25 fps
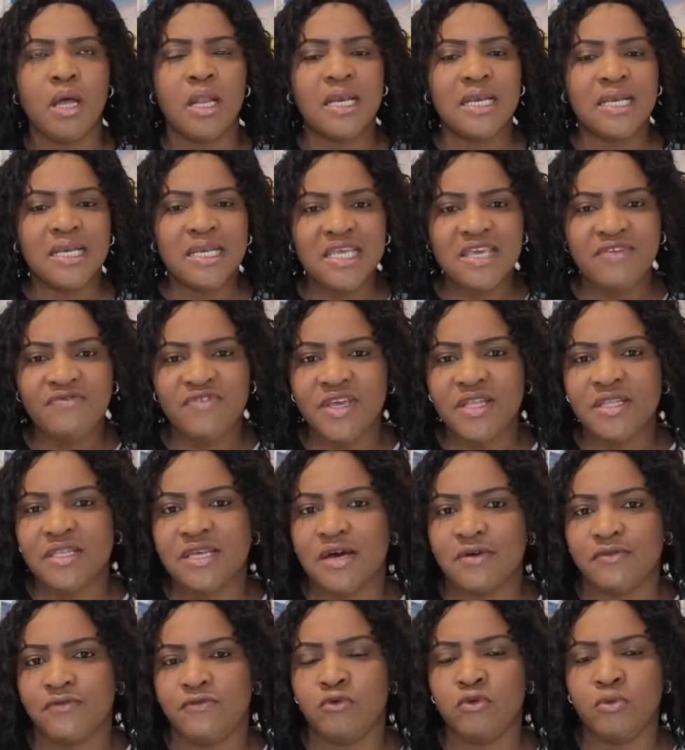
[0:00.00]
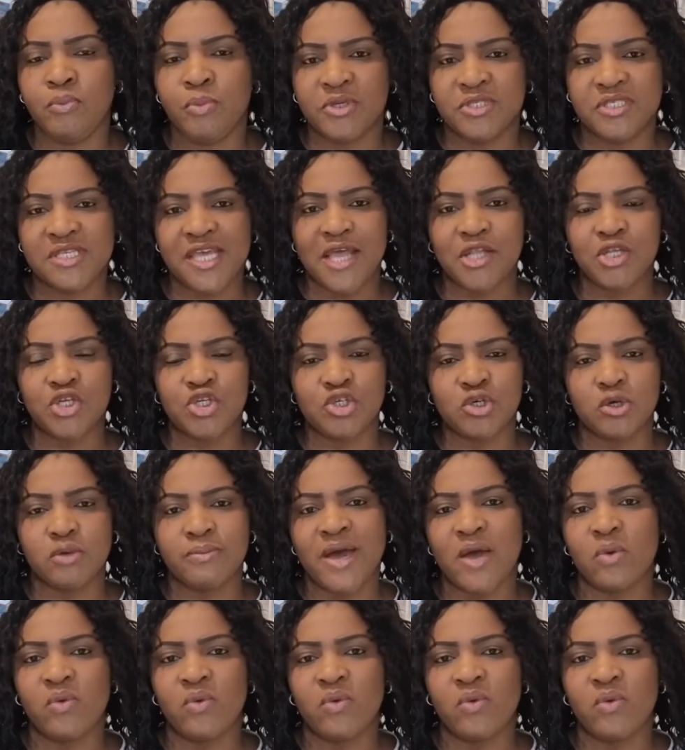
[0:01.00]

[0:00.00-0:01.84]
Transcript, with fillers: living their full potential.